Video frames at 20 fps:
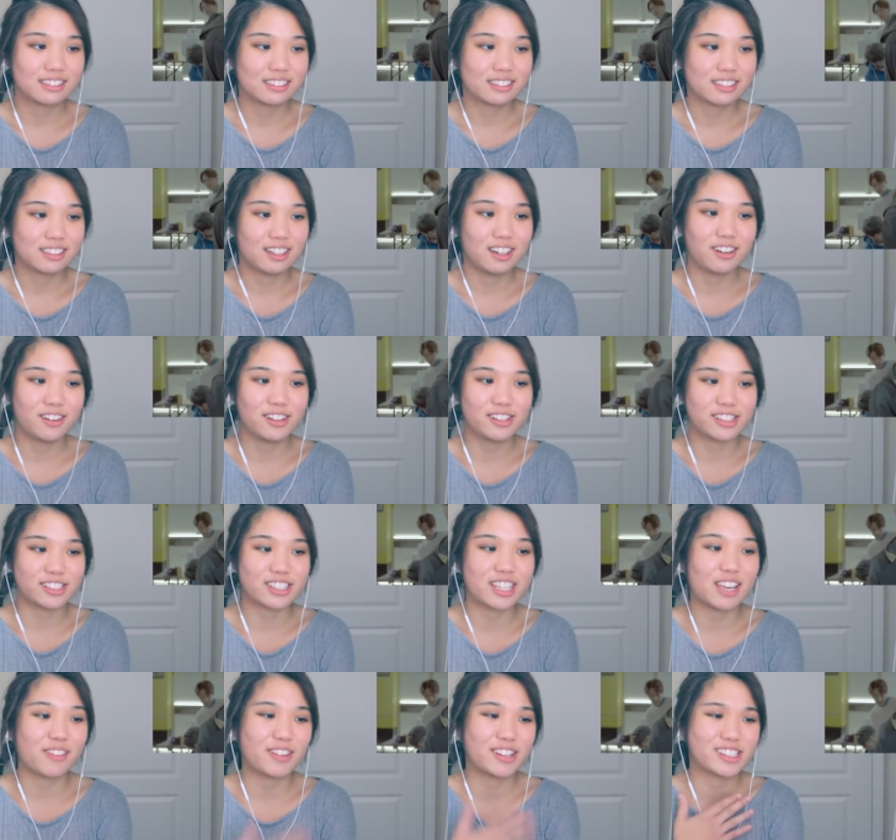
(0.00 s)
Oh, he
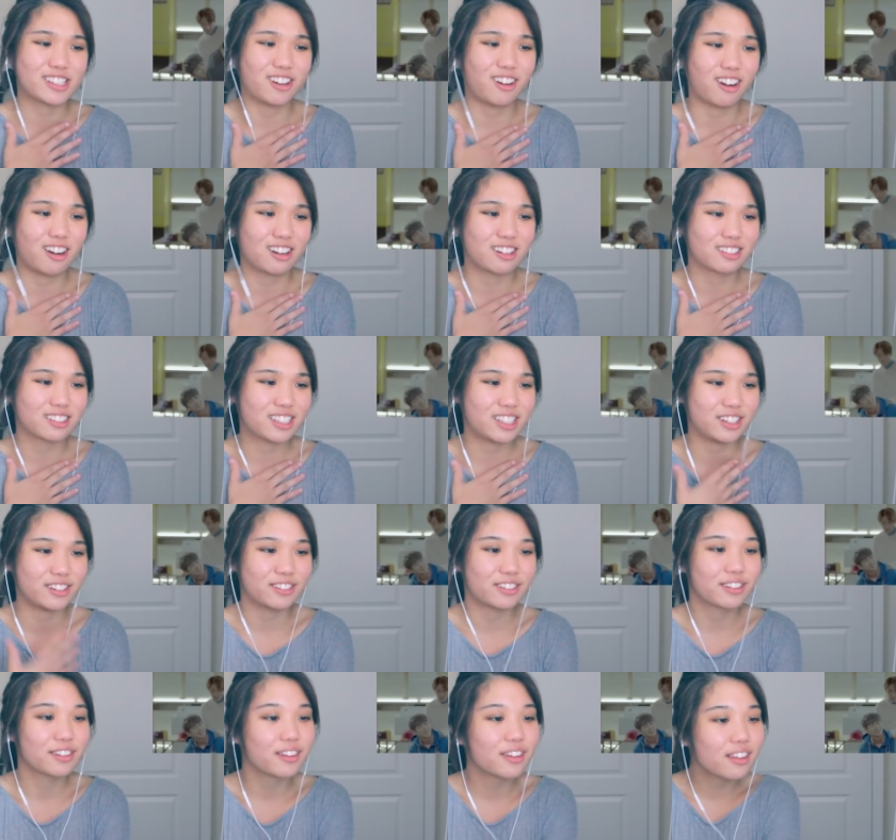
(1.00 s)
just gave us a heart.
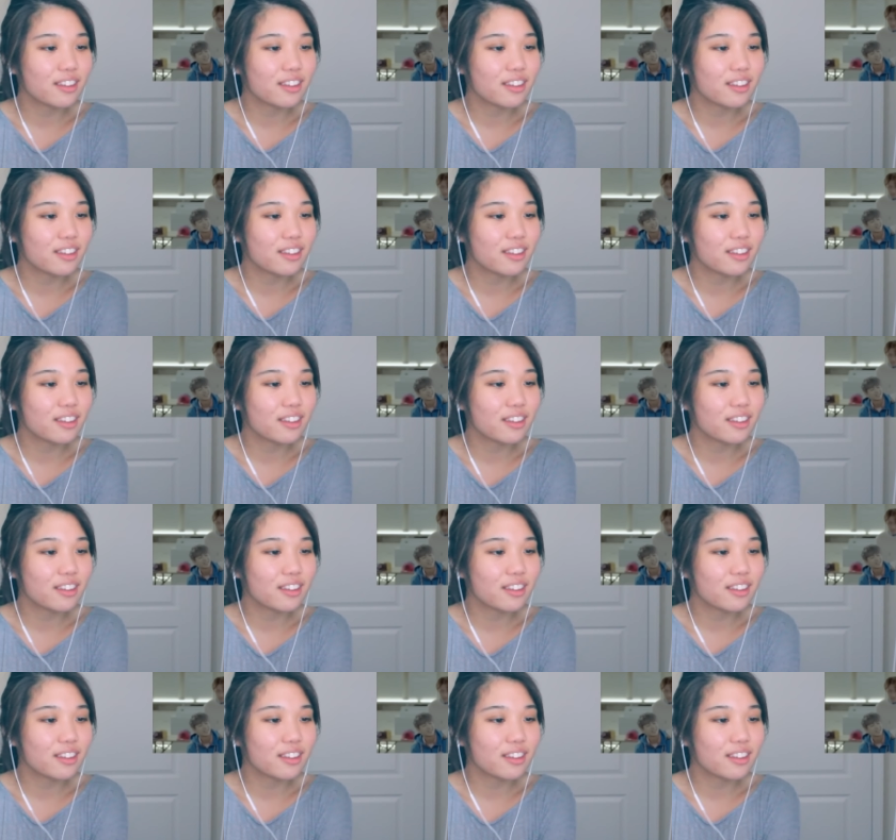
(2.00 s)
Cute.